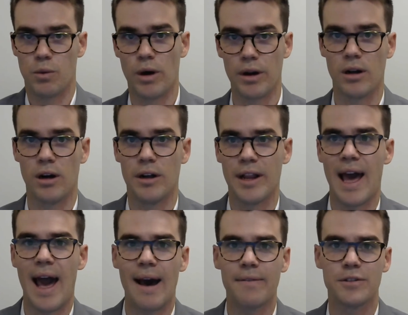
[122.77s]
what are called
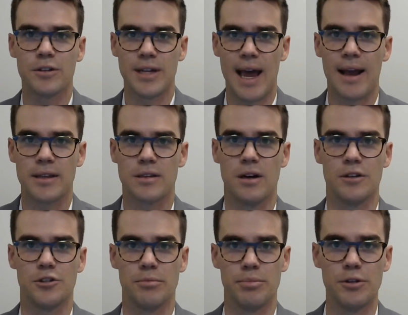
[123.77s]
after-tax
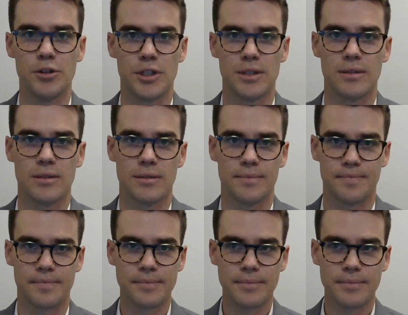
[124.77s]
contributions.